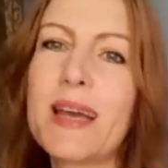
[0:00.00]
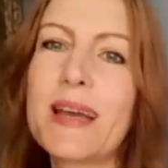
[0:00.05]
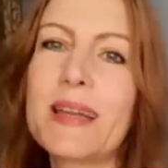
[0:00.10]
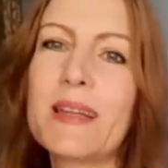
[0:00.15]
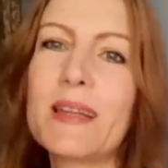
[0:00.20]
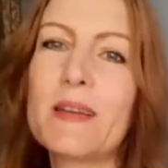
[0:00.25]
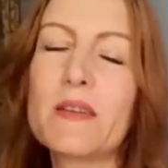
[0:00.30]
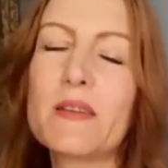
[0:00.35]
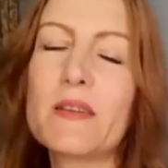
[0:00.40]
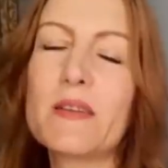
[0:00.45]
and
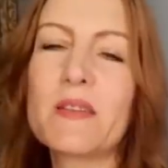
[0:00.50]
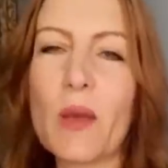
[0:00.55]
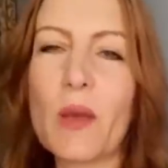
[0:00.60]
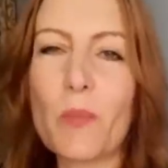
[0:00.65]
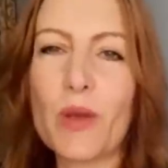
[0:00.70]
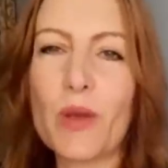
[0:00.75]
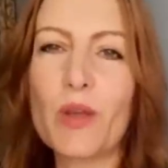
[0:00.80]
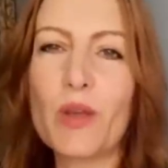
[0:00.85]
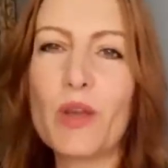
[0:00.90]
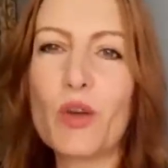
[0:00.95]
in
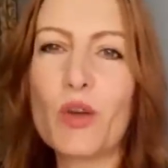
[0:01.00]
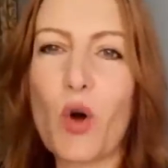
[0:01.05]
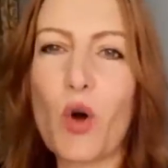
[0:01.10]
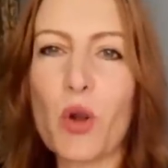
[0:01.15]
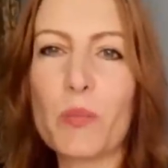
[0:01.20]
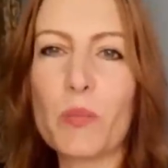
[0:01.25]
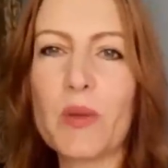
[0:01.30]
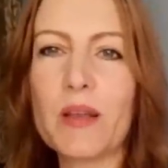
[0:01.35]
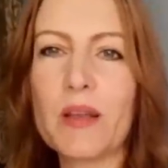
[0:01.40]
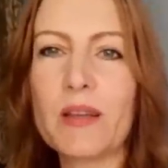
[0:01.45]
December, he
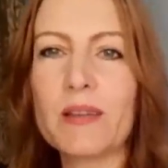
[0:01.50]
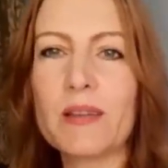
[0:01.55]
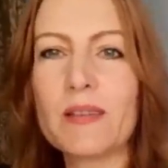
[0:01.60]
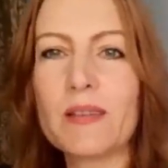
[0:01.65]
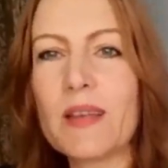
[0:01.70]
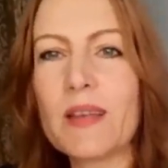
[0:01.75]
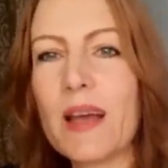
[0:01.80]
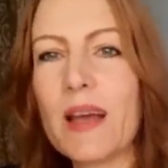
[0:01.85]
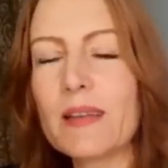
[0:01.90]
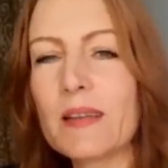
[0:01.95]
called me, and he
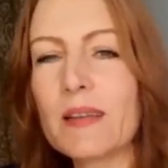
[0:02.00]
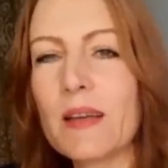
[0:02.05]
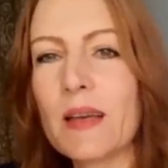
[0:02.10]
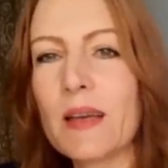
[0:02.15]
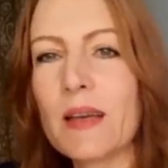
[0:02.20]
said,